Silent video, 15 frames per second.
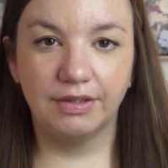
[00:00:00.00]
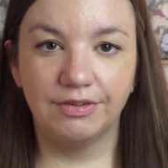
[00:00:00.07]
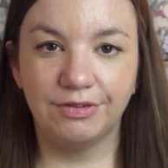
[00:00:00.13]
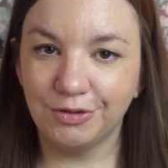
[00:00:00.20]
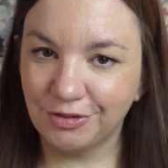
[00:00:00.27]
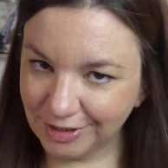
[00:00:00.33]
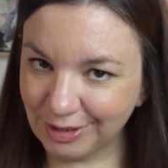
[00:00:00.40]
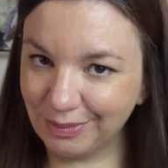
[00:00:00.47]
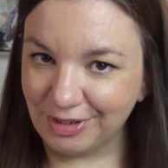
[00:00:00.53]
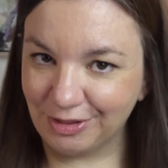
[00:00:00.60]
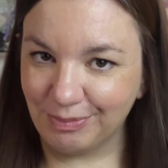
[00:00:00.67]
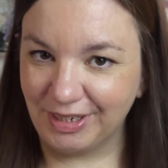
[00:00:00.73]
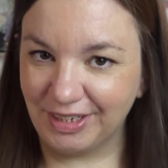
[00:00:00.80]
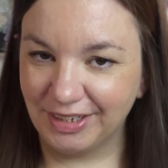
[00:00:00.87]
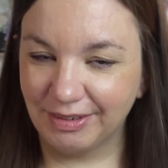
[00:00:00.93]
So stay with
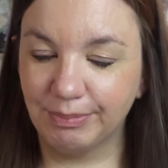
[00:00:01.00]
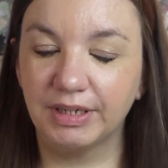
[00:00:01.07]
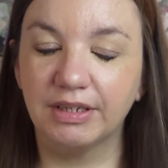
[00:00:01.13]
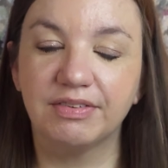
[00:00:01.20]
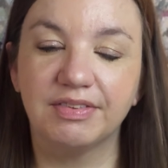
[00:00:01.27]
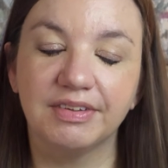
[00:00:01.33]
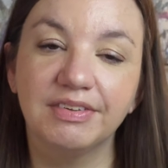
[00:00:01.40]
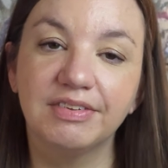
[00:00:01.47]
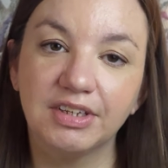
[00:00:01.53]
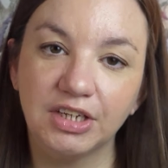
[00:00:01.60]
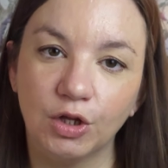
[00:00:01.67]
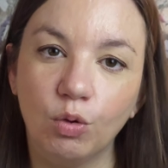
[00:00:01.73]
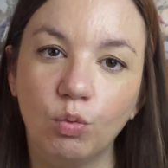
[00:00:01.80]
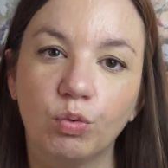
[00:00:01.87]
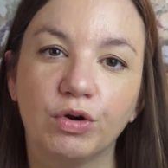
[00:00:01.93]
me, because this
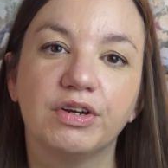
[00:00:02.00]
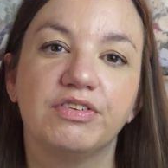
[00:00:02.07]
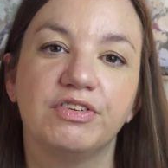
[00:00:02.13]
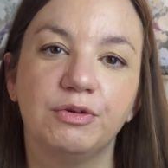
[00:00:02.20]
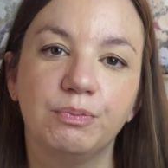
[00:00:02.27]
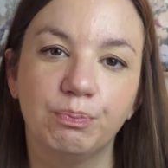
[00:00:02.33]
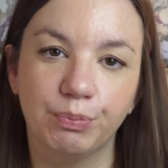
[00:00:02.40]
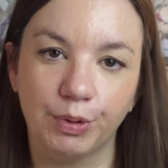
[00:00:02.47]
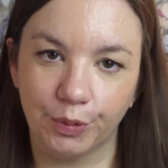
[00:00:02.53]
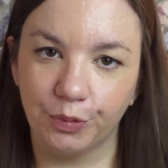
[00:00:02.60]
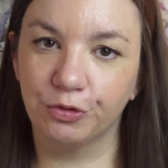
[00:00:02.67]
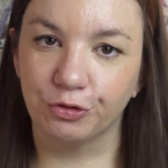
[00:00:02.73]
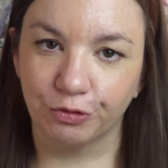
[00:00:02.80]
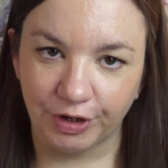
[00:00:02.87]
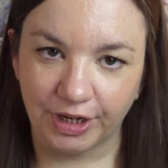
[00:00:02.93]
skill works in
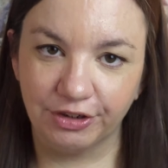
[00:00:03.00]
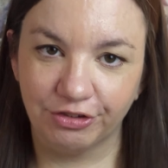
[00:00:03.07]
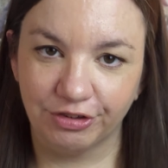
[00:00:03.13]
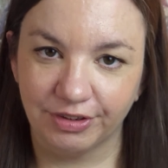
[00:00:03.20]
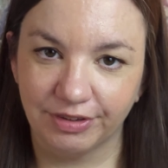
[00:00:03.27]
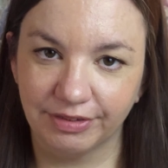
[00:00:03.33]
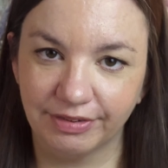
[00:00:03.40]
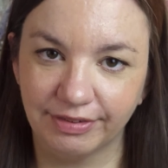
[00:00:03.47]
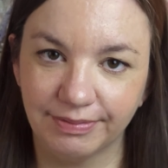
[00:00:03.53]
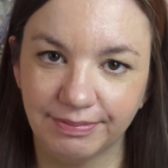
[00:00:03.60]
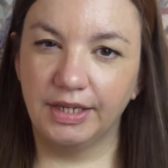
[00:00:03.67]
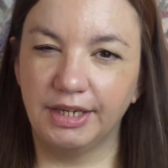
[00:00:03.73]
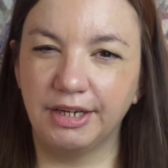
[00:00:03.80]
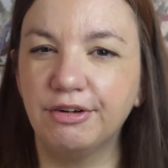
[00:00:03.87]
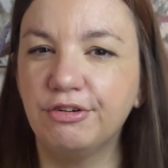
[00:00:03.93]
both directions.
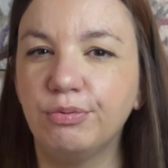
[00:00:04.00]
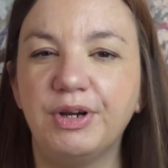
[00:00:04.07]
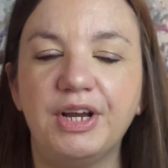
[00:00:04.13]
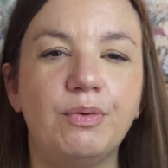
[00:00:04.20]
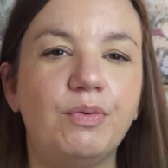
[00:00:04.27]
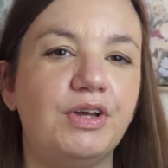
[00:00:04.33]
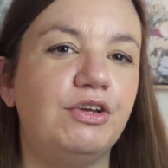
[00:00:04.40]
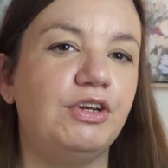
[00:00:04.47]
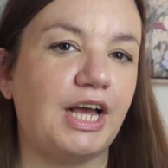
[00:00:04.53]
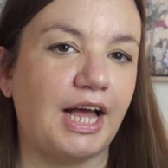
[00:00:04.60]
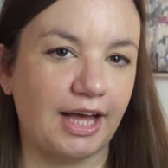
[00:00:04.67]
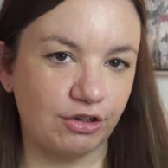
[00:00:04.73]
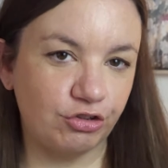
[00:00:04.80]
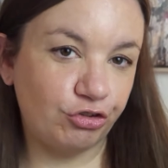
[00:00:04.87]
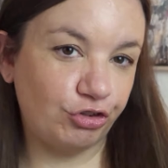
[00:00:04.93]
Here's why I want you to
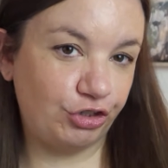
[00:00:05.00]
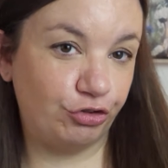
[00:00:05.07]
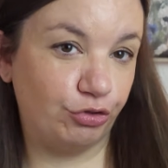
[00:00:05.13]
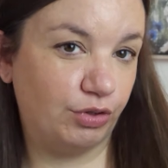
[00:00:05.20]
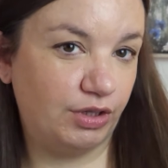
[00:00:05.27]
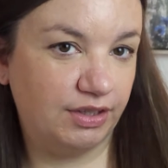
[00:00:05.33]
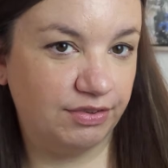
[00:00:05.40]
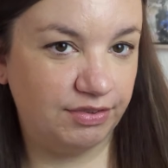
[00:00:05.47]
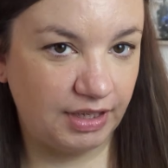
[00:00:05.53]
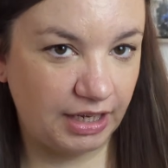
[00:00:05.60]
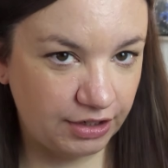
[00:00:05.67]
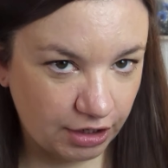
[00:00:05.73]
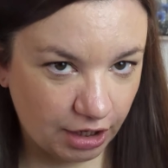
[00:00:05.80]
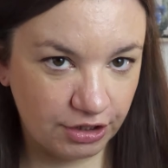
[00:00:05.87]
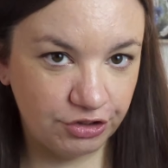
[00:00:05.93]
actually do this
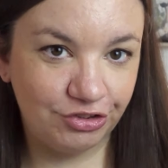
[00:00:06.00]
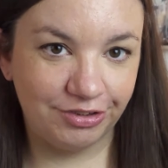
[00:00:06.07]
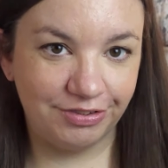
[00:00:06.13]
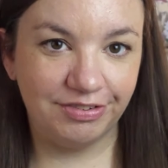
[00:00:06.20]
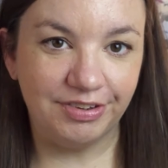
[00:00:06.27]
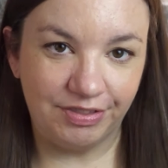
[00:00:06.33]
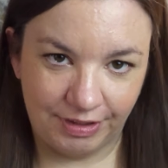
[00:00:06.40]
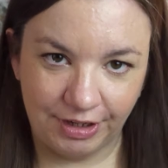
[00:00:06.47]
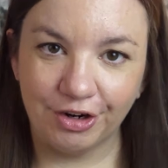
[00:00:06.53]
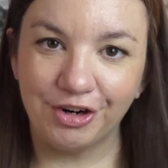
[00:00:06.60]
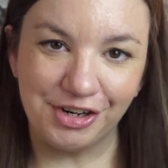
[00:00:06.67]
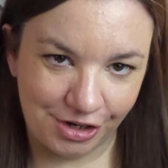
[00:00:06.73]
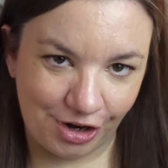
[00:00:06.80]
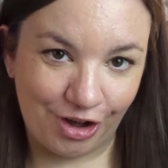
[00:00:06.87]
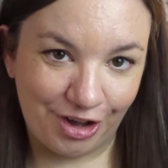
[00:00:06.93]
and not just sit there
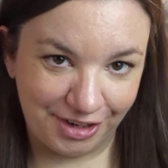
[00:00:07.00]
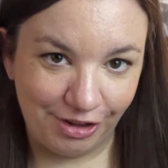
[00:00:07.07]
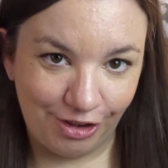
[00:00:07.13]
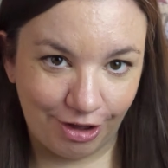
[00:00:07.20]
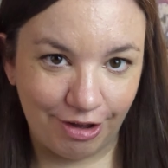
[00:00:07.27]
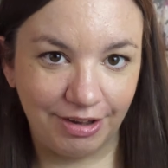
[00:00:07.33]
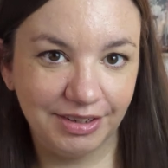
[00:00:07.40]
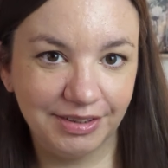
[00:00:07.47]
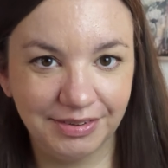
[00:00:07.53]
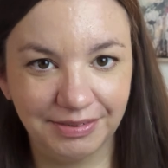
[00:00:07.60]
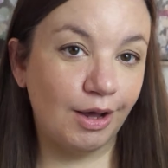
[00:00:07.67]
and nod along.